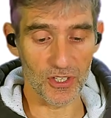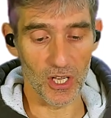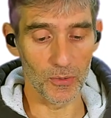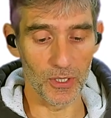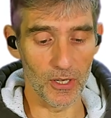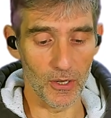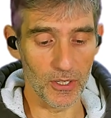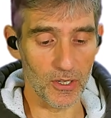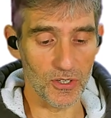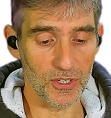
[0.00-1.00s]
So, you know,
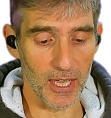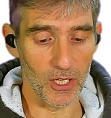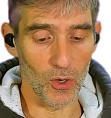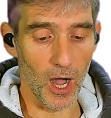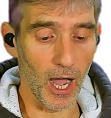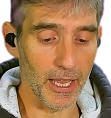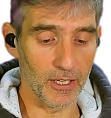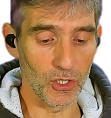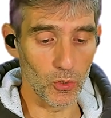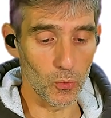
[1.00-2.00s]
you can set your height
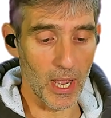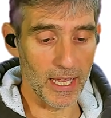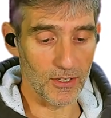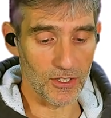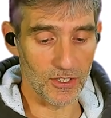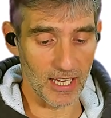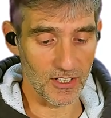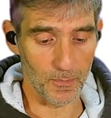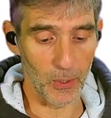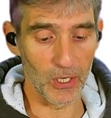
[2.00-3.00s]
and your weight, date
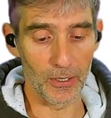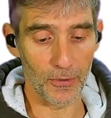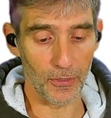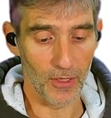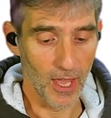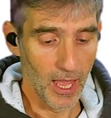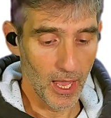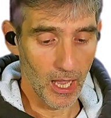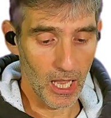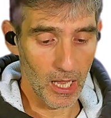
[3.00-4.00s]
of birth.
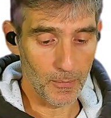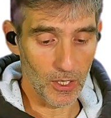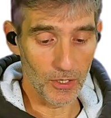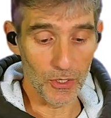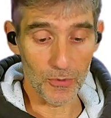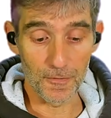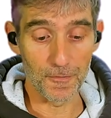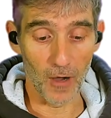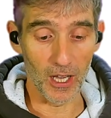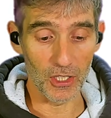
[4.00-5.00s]
You can
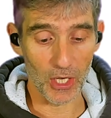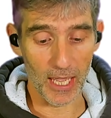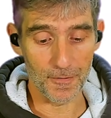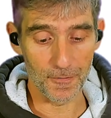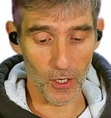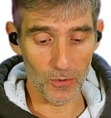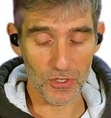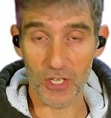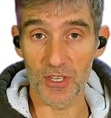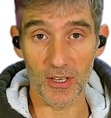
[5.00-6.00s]
find your
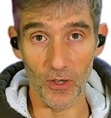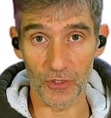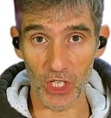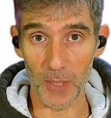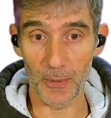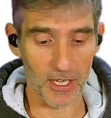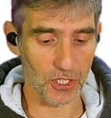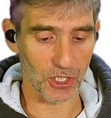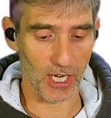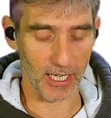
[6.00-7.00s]
headphones because they've got GPS
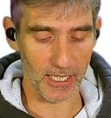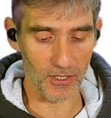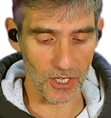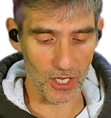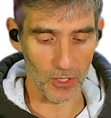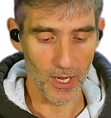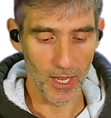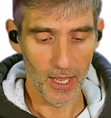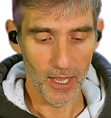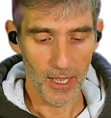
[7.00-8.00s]
tracking. So
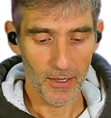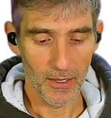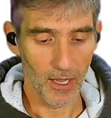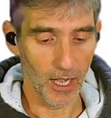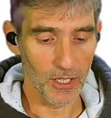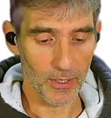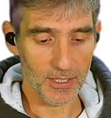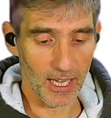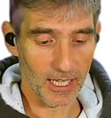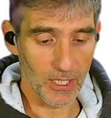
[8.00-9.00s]
I know
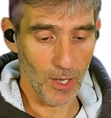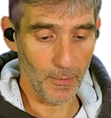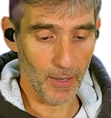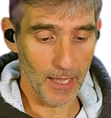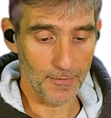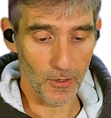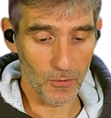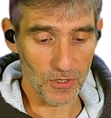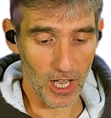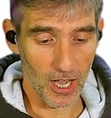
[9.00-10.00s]
exactly where my
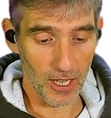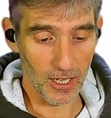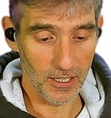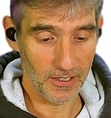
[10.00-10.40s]
headphones are.